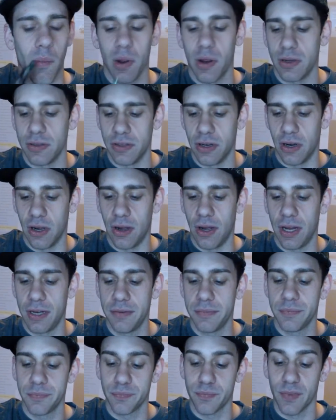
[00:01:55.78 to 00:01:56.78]
Is it on?
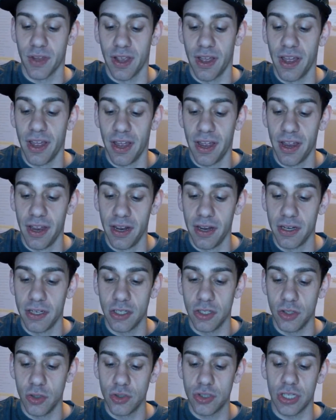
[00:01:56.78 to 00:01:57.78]

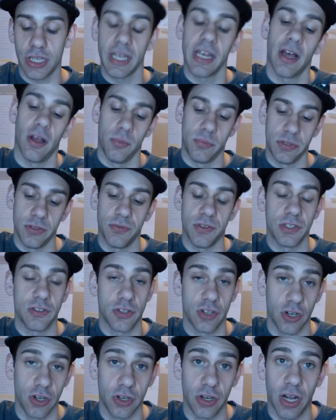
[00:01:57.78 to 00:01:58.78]
Usually helps if it's
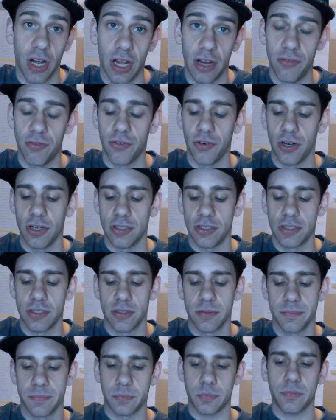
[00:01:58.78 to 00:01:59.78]
turned on first.
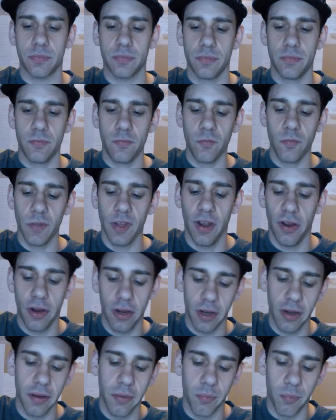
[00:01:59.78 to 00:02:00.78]

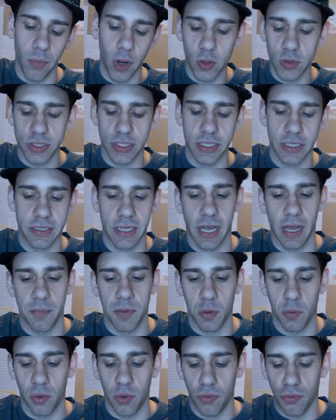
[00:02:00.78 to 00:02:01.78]
Most of the time
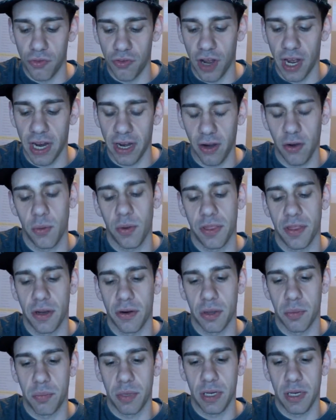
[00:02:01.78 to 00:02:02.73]
it won't fire without it